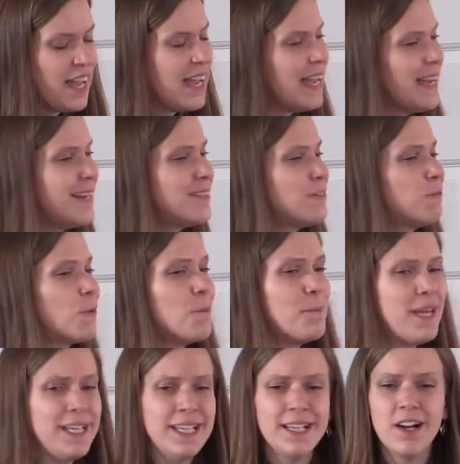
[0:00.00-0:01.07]
and for
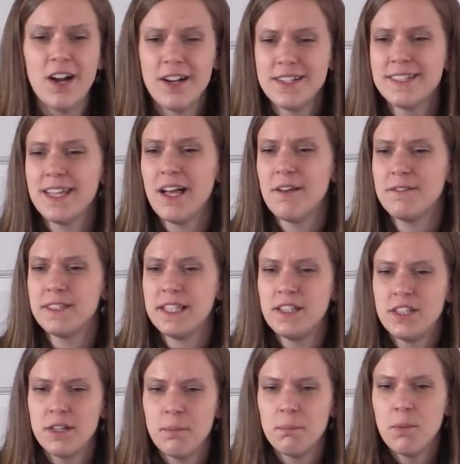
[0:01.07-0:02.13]
making ourselves
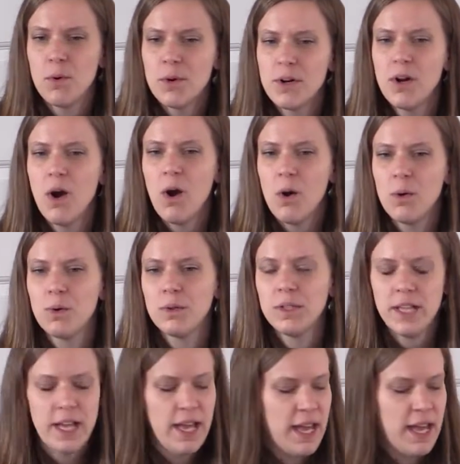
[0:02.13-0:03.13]
into more whole